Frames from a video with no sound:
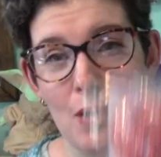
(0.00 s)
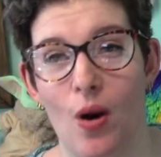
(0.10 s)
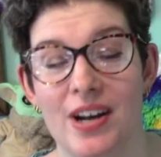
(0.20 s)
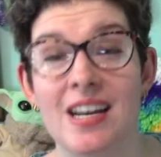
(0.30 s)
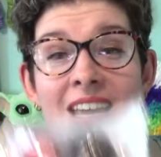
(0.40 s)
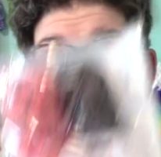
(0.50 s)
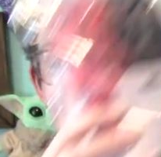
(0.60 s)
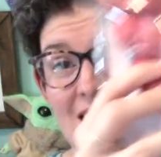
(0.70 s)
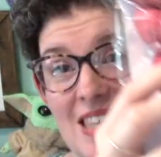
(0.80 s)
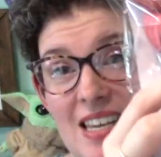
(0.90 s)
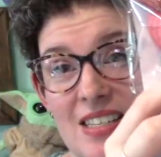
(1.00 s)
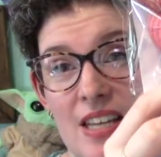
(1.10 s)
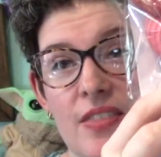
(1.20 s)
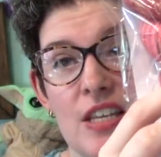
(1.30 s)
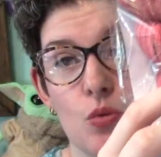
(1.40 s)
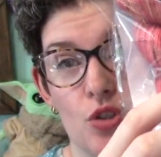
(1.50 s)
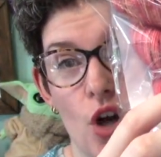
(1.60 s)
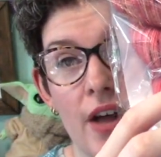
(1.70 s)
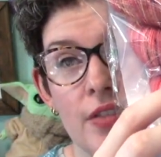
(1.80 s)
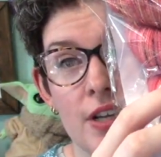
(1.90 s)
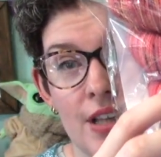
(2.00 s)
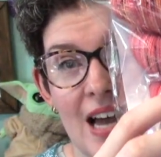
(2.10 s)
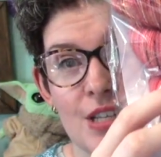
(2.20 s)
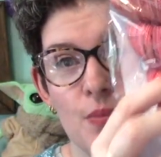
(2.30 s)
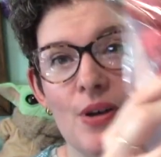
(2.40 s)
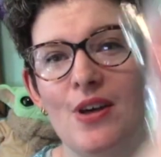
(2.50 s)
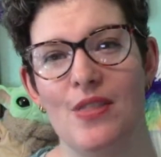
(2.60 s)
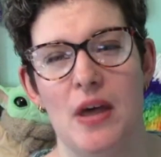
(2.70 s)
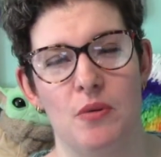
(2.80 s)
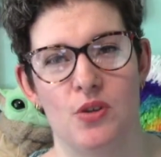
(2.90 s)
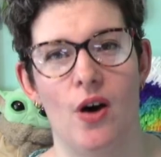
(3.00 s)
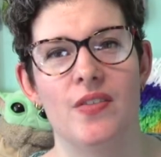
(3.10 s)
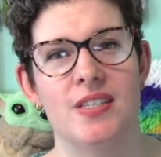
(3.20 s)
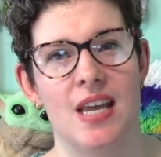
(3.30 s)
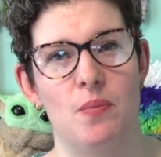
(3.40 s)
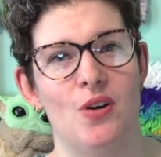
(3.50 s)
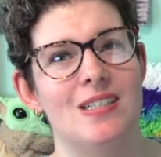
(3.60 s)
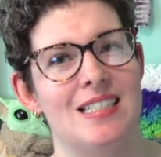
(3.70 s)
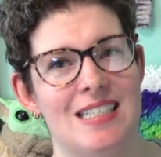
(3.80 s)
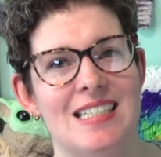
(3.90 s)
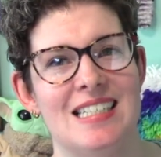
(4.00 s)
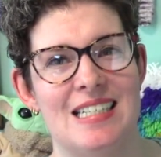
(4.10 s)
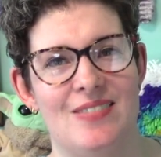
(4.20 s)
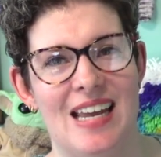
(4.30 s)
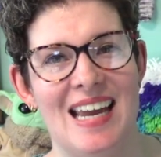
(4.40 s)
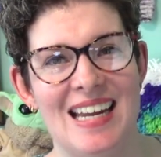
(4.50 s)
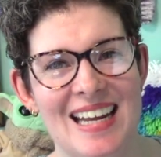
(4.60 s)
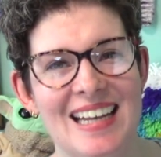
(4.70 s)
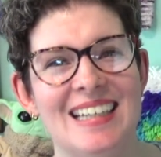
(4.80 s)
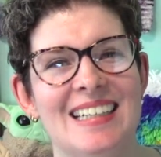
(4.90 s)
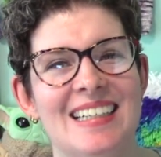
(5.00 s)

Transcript: wanted, because this was not the clasp that was on the sample. She didn't have any